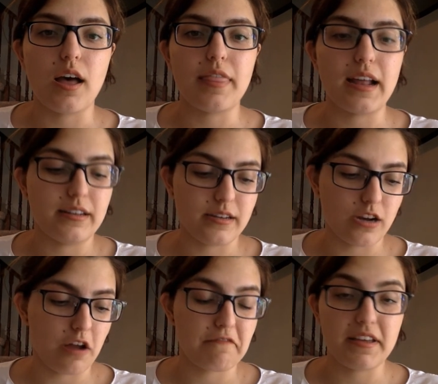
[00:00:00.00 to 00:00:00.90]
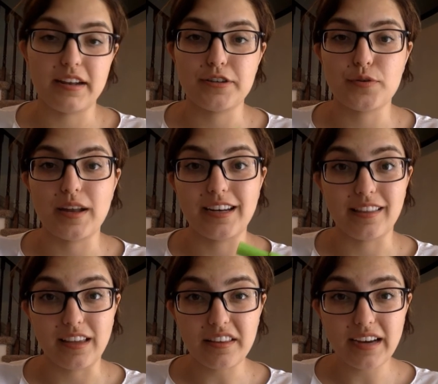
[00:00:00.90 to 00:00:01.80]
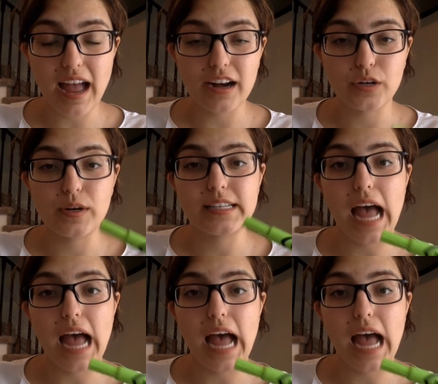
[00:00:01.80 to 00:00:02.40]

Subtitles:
that did not fit into any of the other categories.